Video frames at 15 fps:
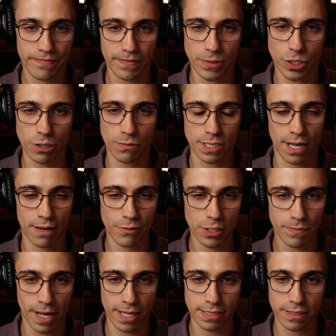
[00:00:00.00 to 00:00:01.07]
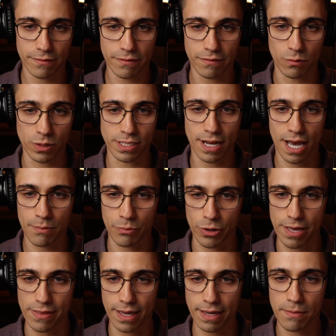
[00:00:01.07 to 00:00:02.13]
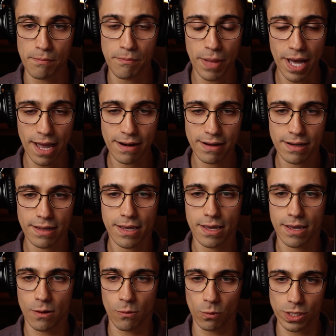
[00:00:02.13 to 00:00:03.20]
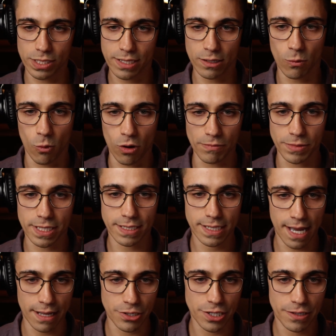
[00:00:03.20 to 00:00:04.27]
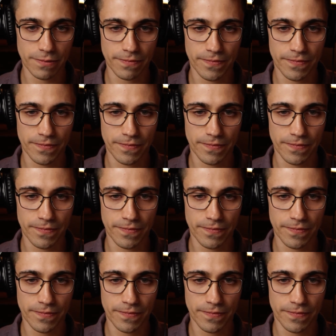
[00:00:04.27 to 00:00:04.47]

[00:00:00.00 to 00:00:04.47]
She was unresponsive, was not breathing, but was still warm to the touch.